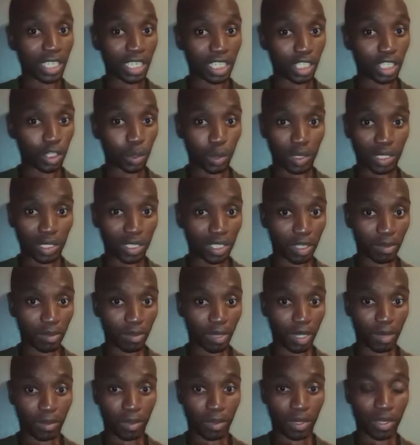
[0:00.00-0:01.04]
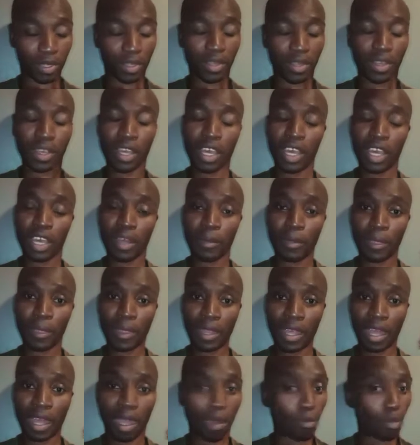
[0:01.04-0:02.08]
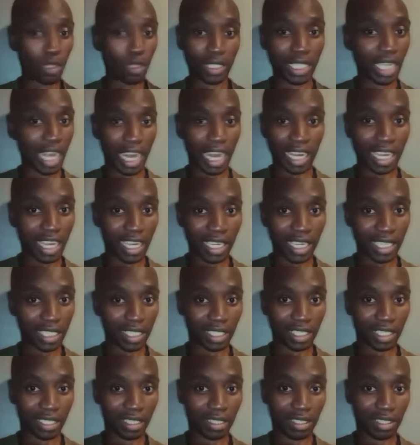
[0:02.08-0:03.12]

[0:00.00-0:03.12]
ratio in Zimbabwe, I'm not an analyst,